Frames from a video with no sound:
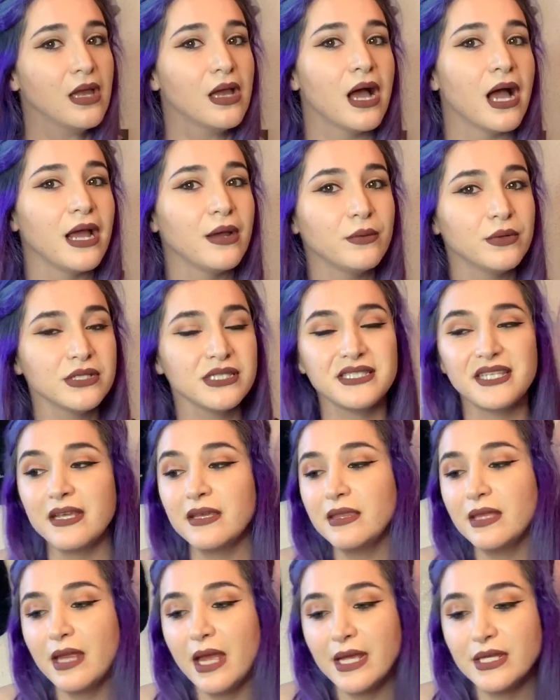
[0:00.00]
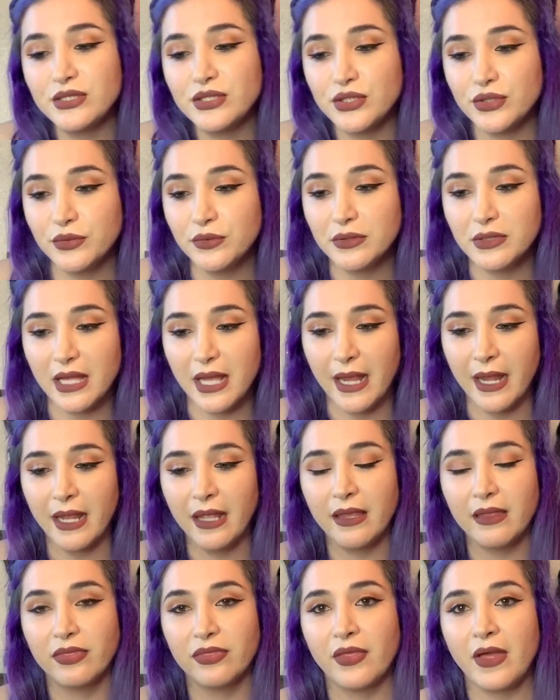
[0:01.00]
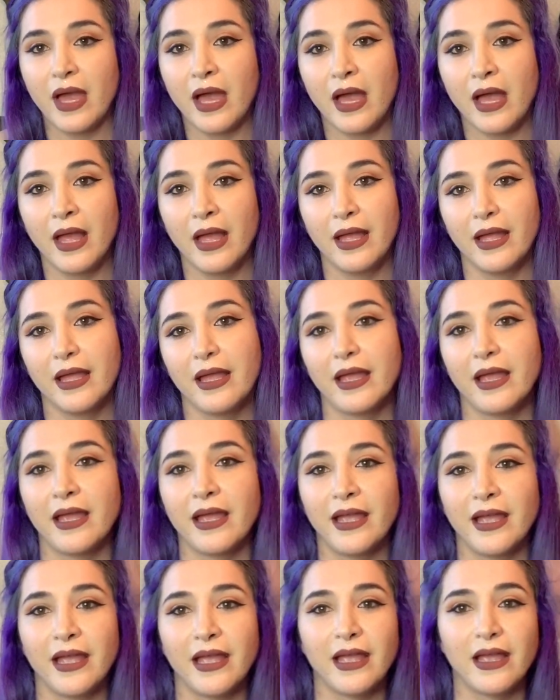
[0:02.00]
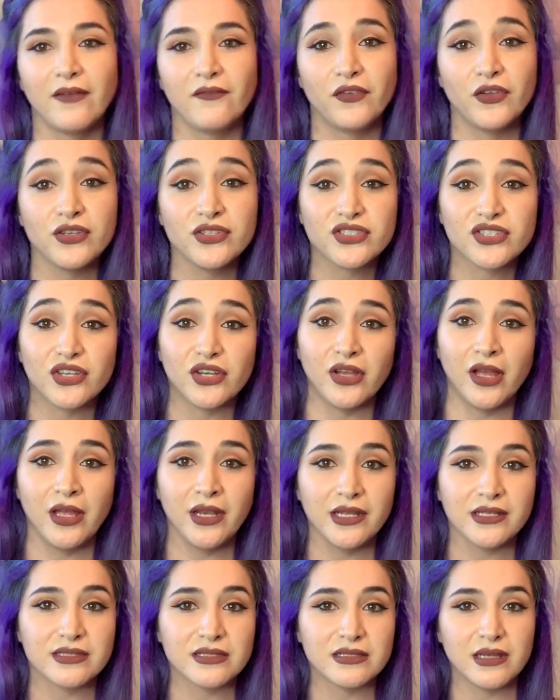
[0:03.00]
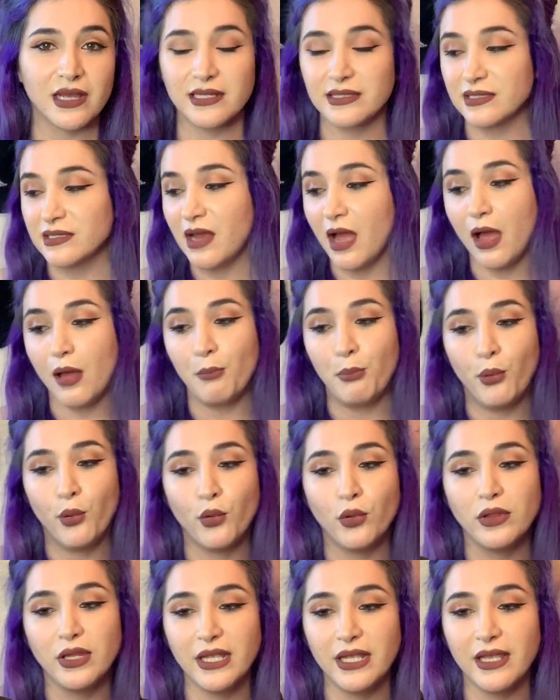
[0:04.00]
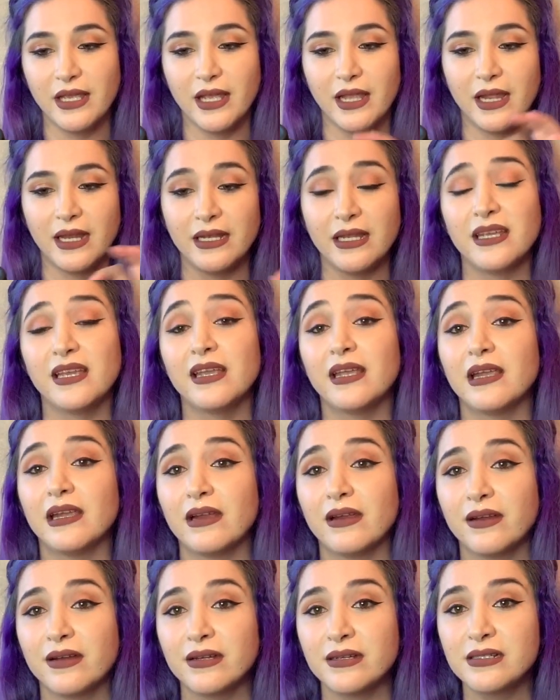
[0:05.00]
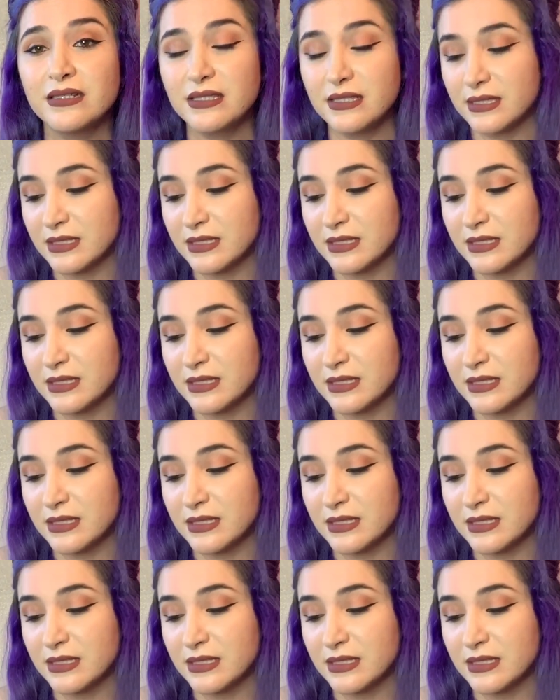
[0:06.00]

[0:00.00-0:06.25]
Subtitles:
I will say that I do like that it feels good. It's not pulling any hairs,